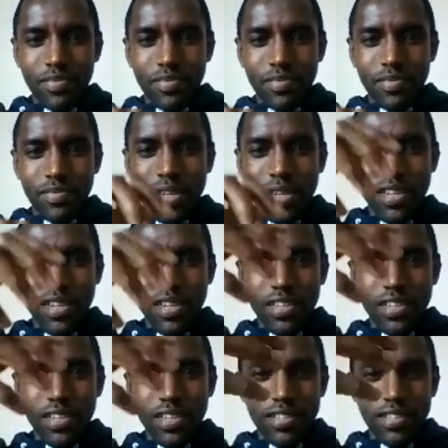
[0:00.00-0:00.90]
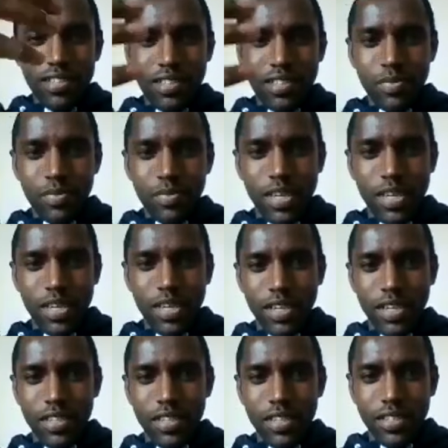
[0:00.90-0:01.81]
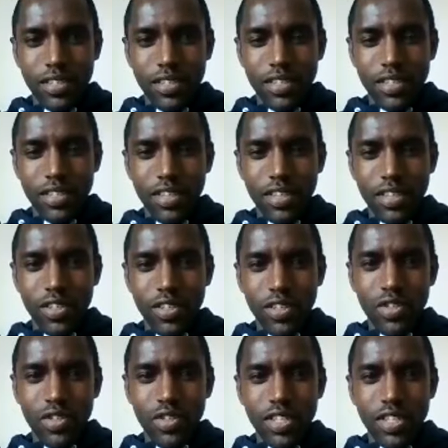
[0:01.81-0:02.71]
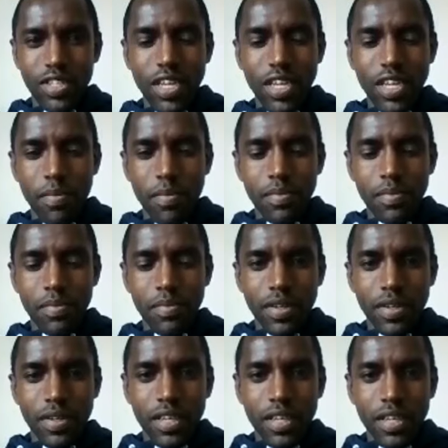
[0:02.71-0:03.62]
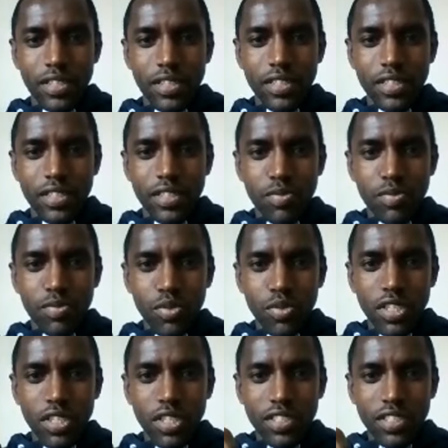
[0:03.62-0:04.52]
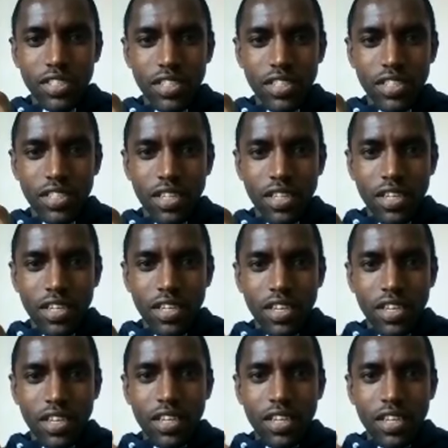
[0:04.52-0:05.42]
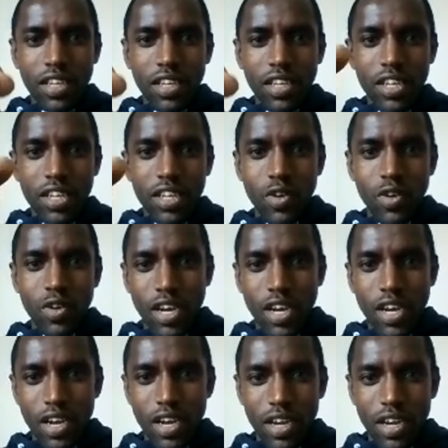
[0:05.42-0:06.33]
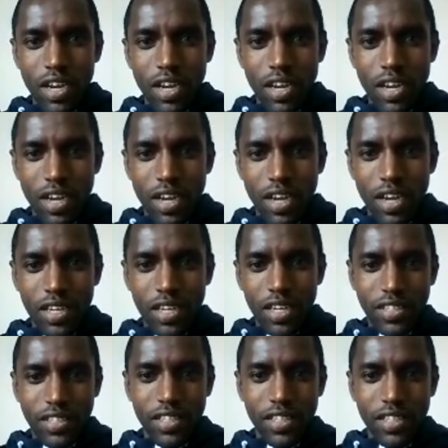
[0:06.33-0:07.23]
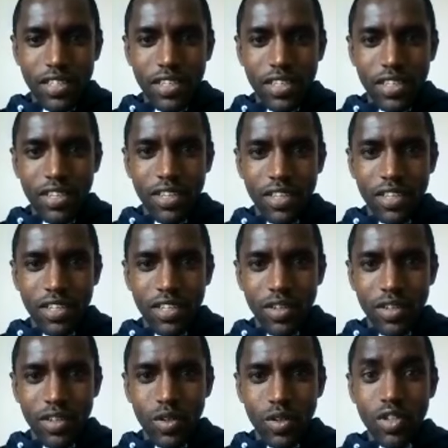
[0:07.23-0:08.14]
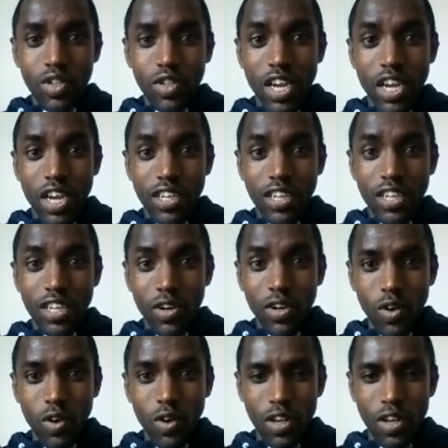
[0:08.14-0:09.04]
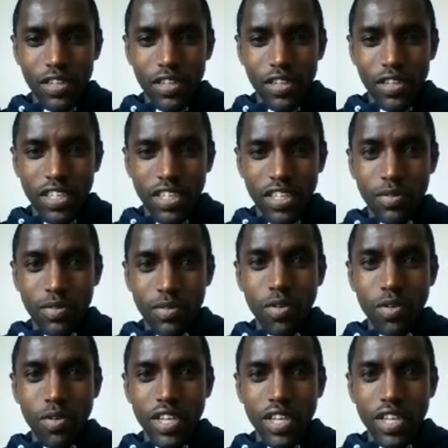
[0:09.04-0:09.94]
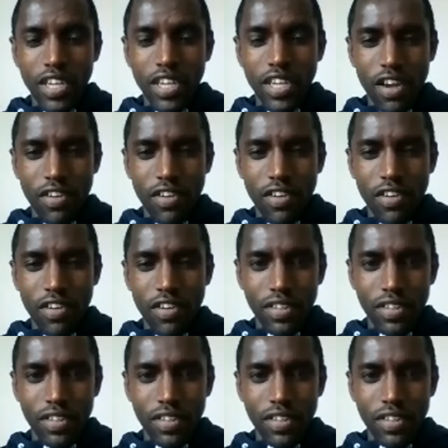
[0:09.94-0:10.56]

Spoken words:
Please reduce the tap. Just put it in your hand. What your hand can hold is more than enough.